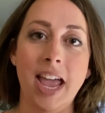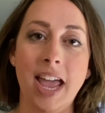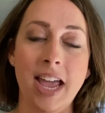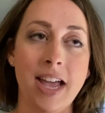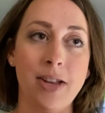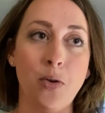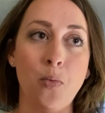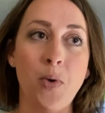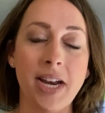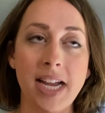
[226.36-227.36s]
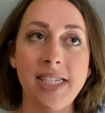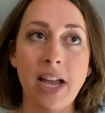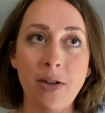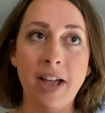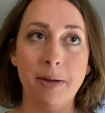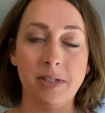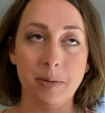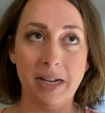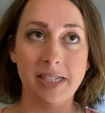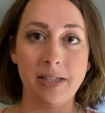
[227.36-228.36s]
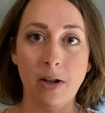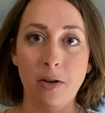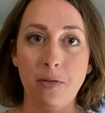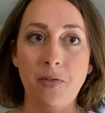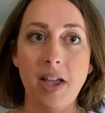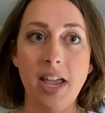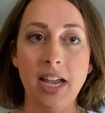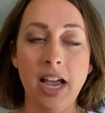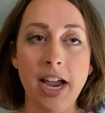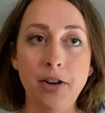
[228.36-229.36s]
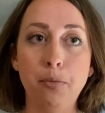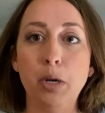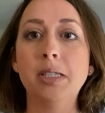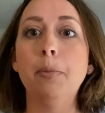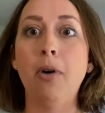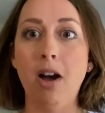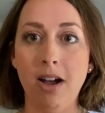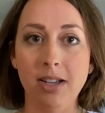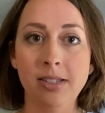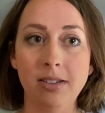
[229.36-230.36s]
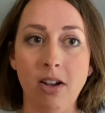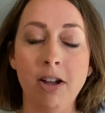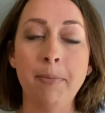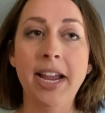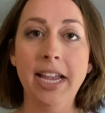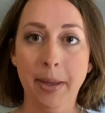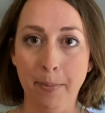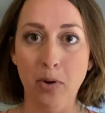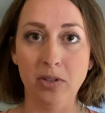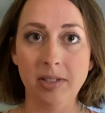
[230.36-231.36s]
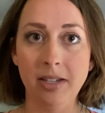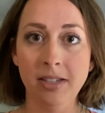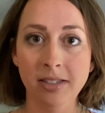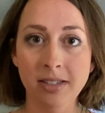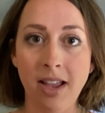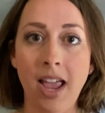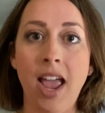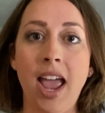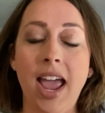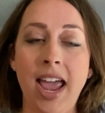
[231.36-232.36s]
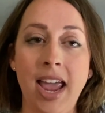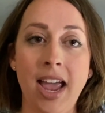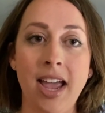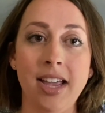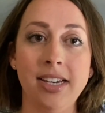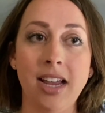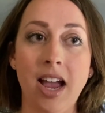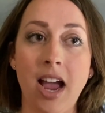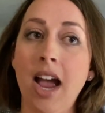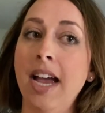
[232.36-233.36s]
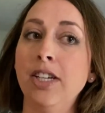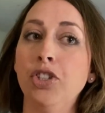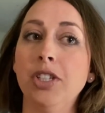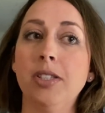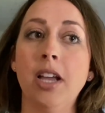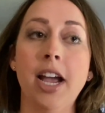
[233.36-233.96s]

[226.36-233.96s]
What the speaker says: And when I tell that to myself, it kind of puts a pause on my impulses, and I just